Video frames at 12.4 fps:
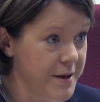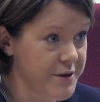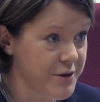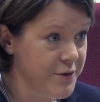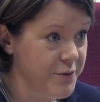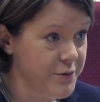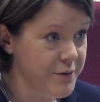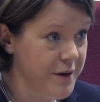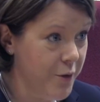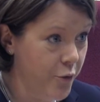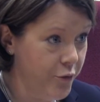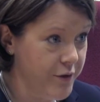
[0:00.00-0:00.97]
political
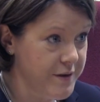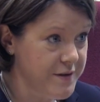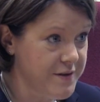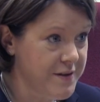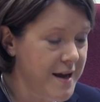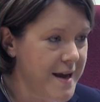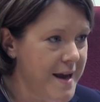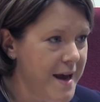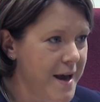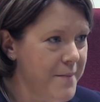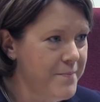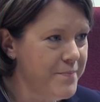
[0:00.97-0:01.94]
office.
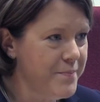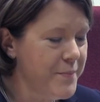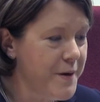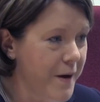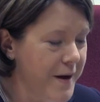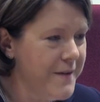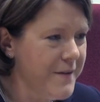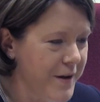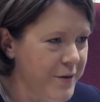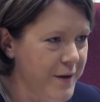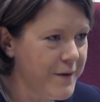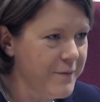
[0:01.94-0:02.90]
But I
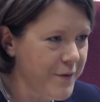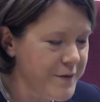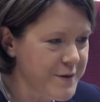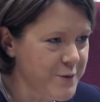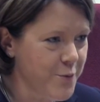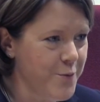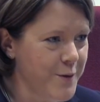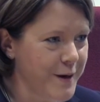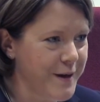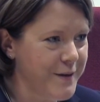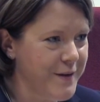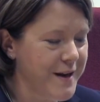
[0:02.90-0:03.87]
think very
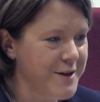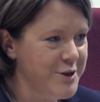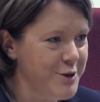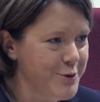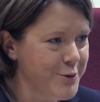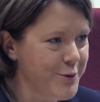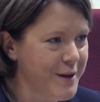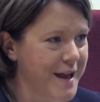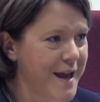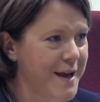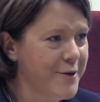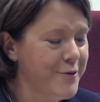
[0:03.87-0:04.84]
strongly that actually you can
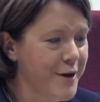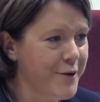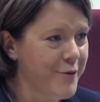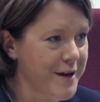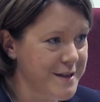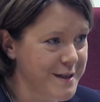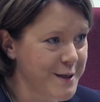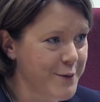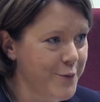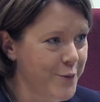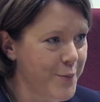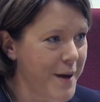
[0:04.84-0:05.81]
gain a great
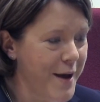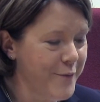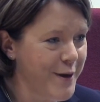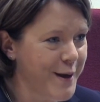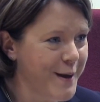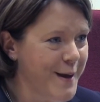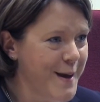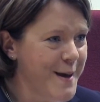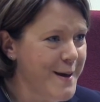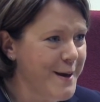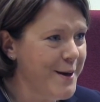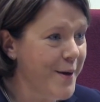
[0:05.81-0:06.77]
deal from having
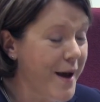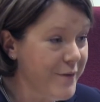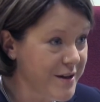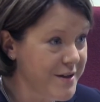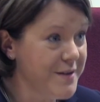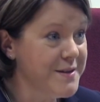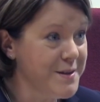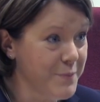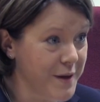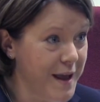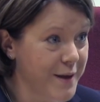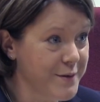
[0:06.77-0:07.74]
done
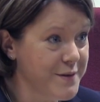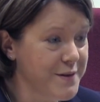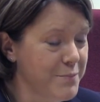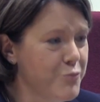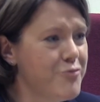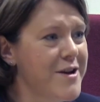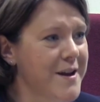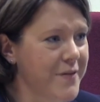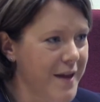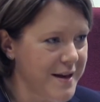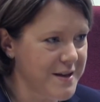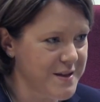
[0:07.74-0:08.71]
something else and bring
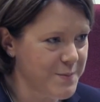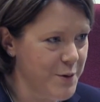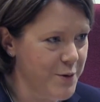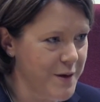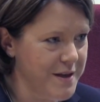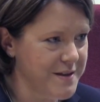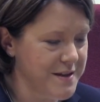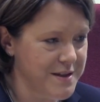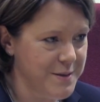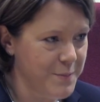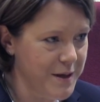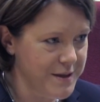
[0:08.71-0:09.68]
that experience
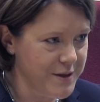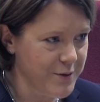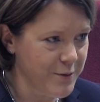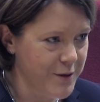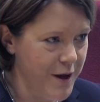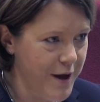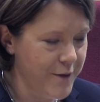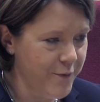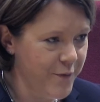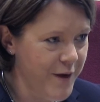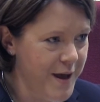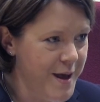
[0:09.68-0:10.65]
into political
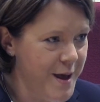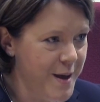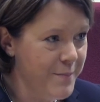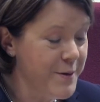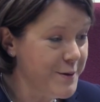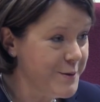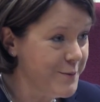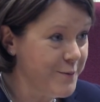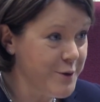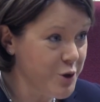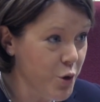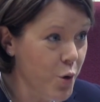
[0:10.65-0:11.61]
life. But
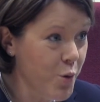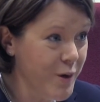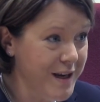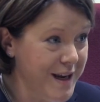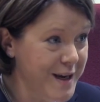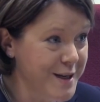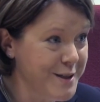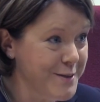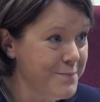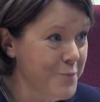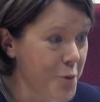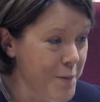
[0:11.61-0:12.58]
for sure, we need
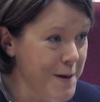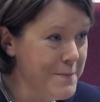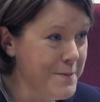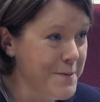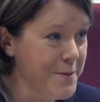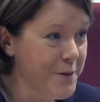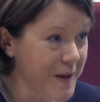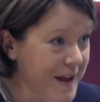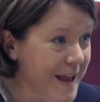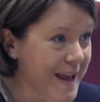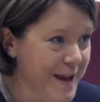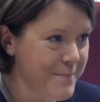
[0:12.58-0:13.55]
more people
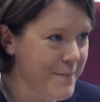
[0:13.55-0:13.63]
thinking